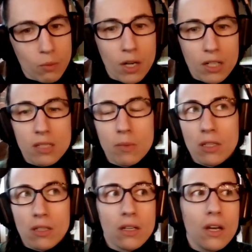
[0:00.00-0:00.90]
What are some of
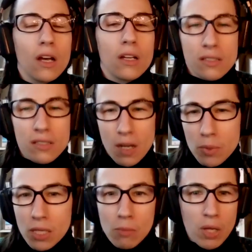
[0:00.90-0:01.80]
the
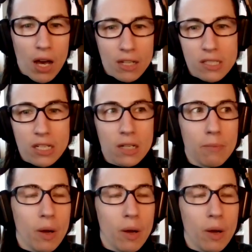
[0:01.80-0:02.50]
stumbling blocks here?